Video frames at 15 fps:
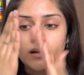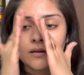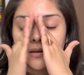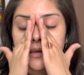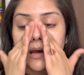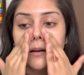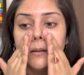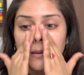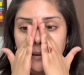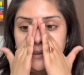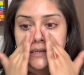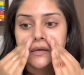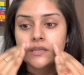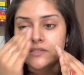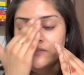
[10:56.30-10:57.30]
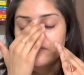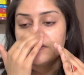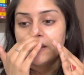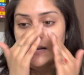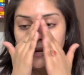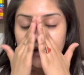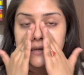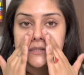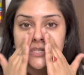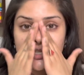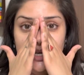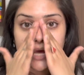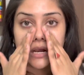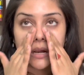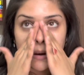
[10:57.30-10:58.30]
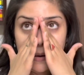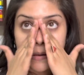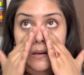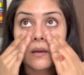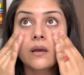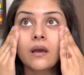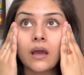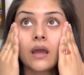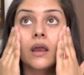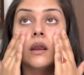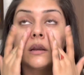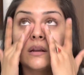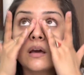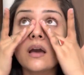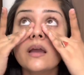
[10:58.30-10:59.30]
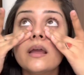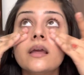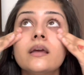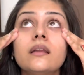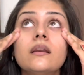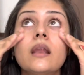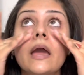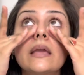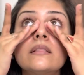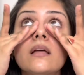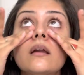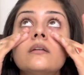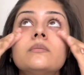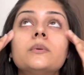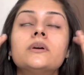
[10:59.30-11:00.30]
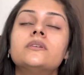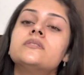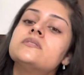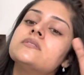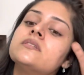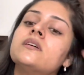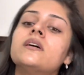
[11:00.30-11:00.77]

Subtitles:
Yeah, it does feel like a gel, and I like that because